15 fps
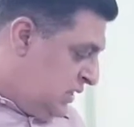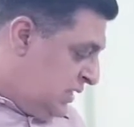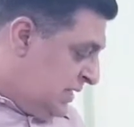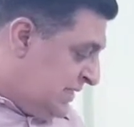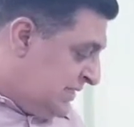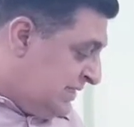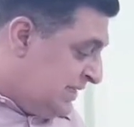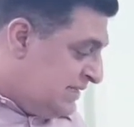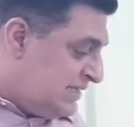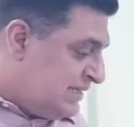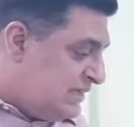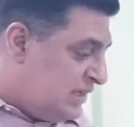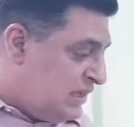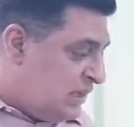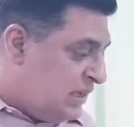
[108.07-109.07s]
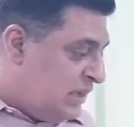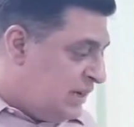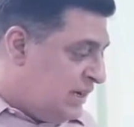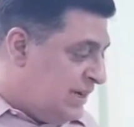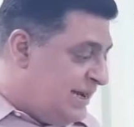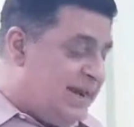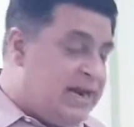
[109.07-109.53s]
Since the
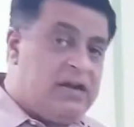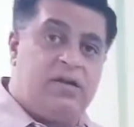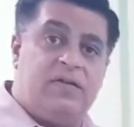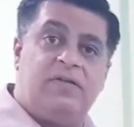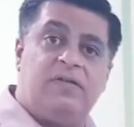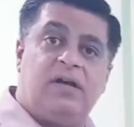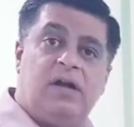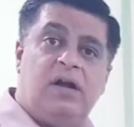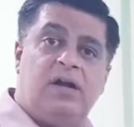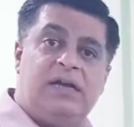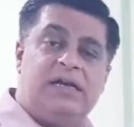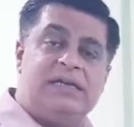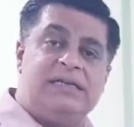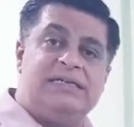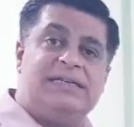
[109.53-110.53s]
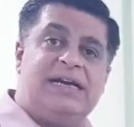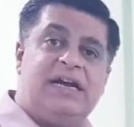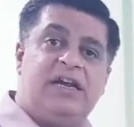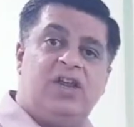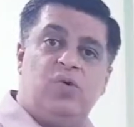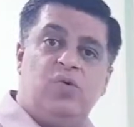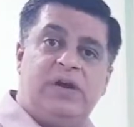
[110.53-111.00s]
net result is
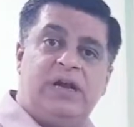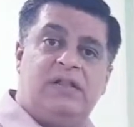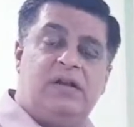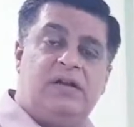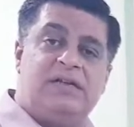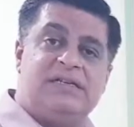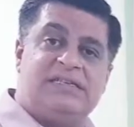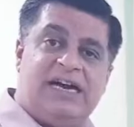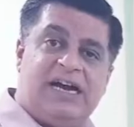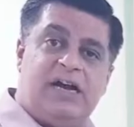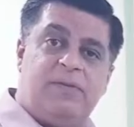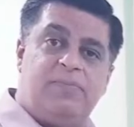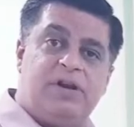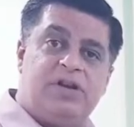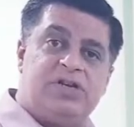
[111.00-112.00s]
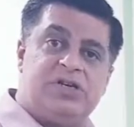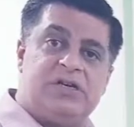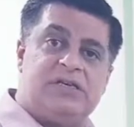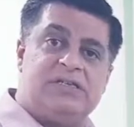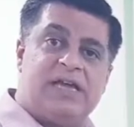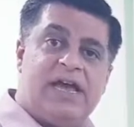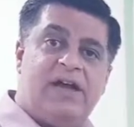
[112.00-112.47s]
that you get the desired
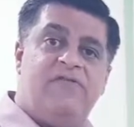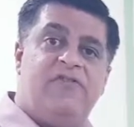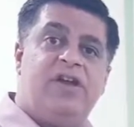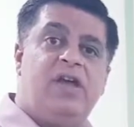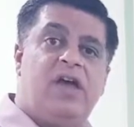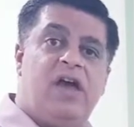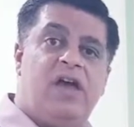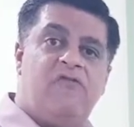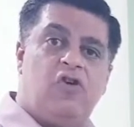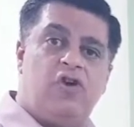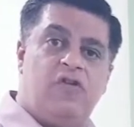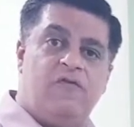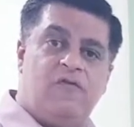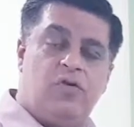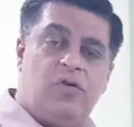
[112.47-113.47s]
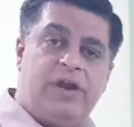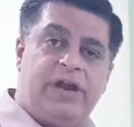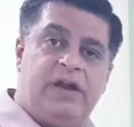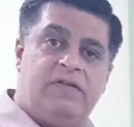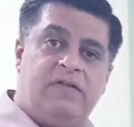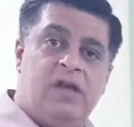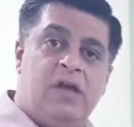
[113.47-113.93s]
pressures and very high volume flow
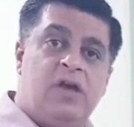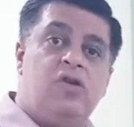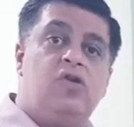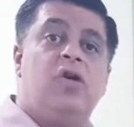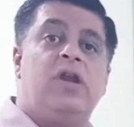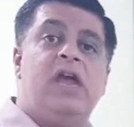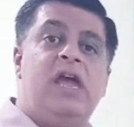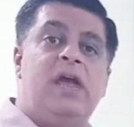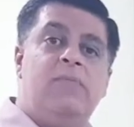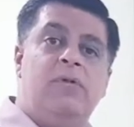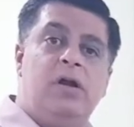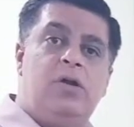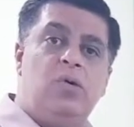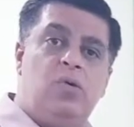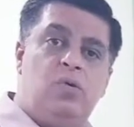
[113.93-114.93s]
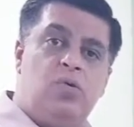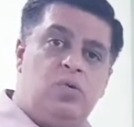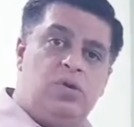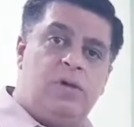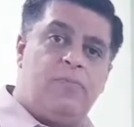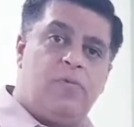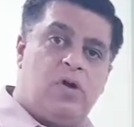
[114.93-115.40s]
rates, you are able to
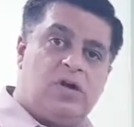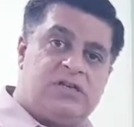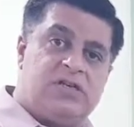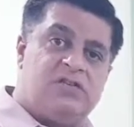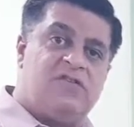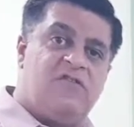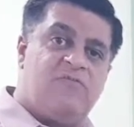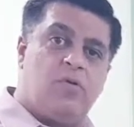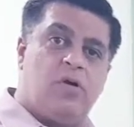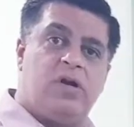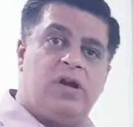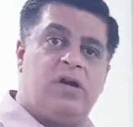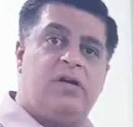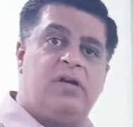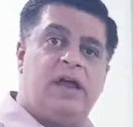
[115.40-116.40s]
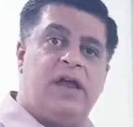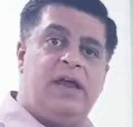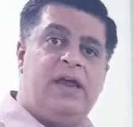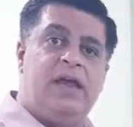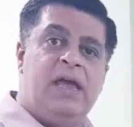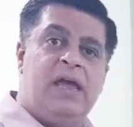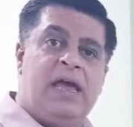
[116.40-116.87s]
do the process of product
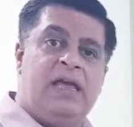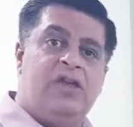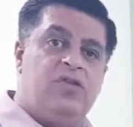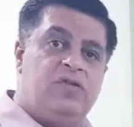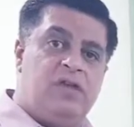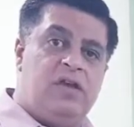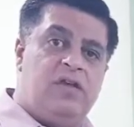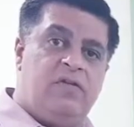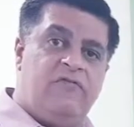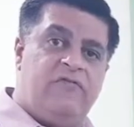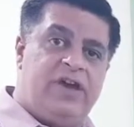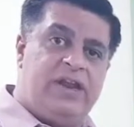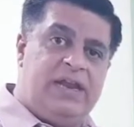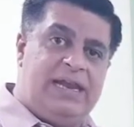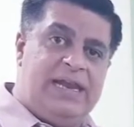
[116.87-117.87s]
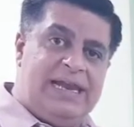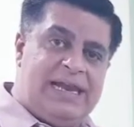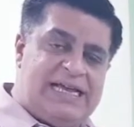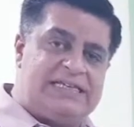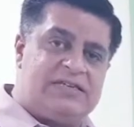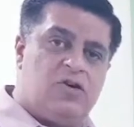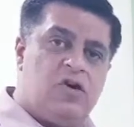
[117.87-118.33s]
drying using very
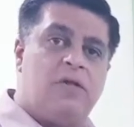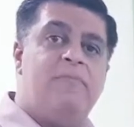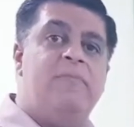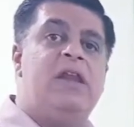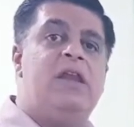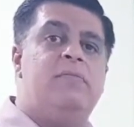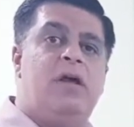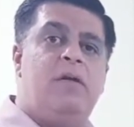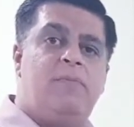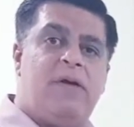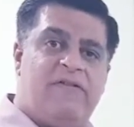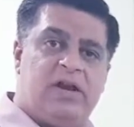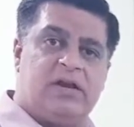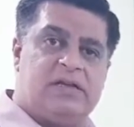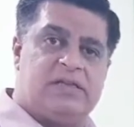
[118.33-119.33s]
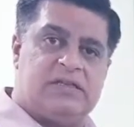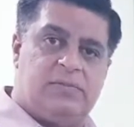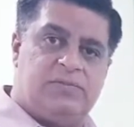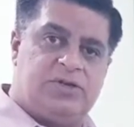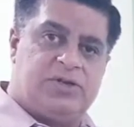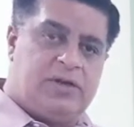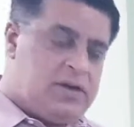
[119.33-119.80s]
less or minimal power
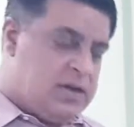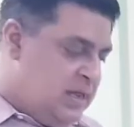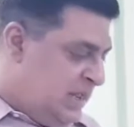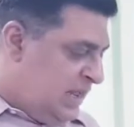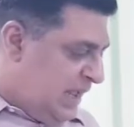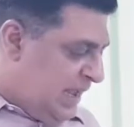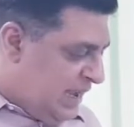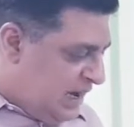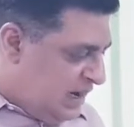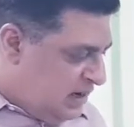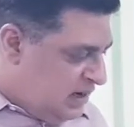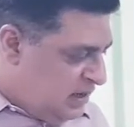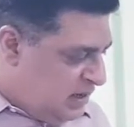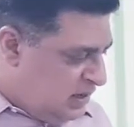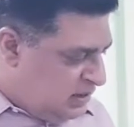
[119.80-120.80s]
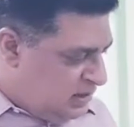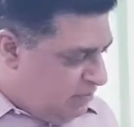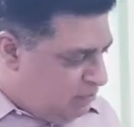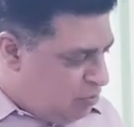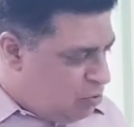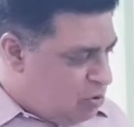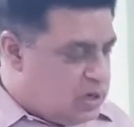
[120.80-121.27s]
consumption, and
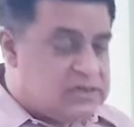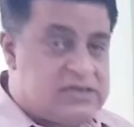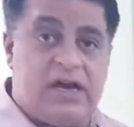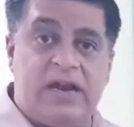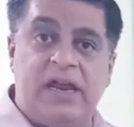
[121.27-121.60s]
the blowers are